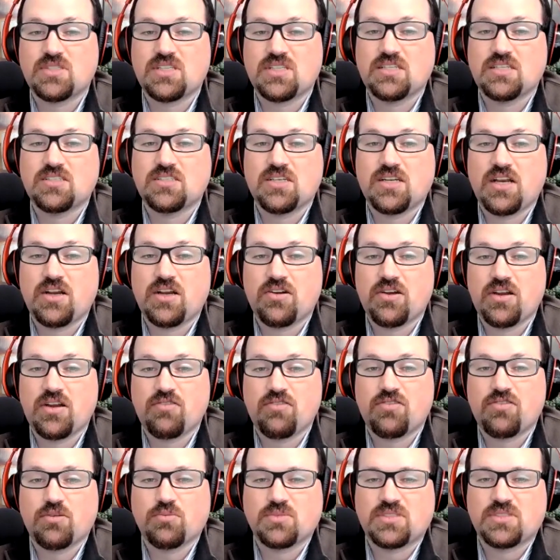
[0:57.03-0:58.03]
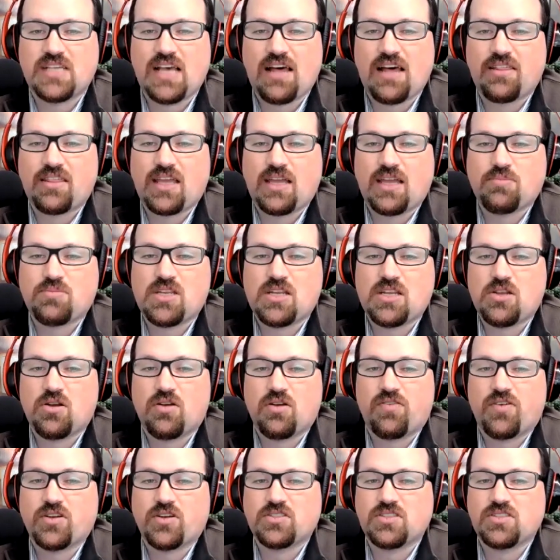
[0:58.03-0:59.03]
engineering from Southampton
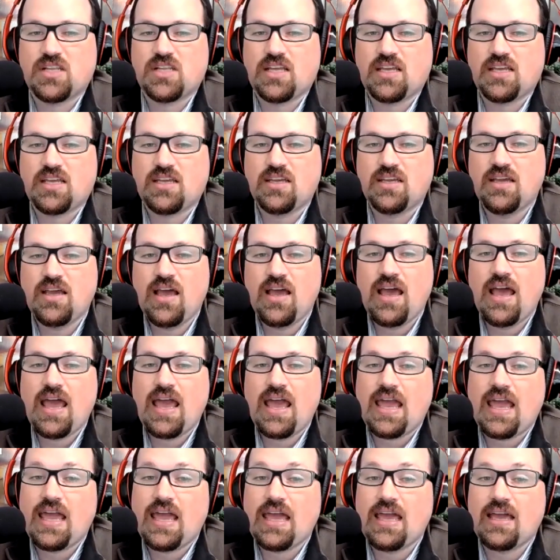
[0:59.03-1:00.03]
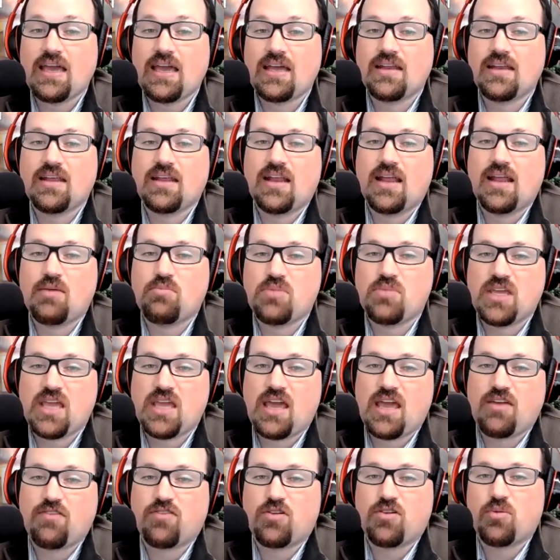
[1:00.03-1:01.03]
University, and an
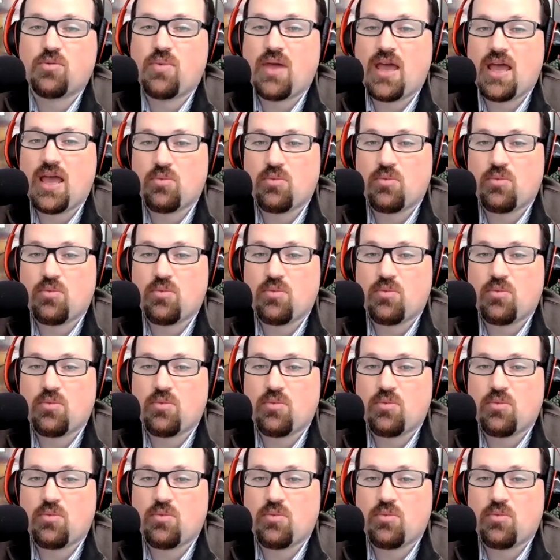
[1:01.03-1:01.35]
MBA from Emory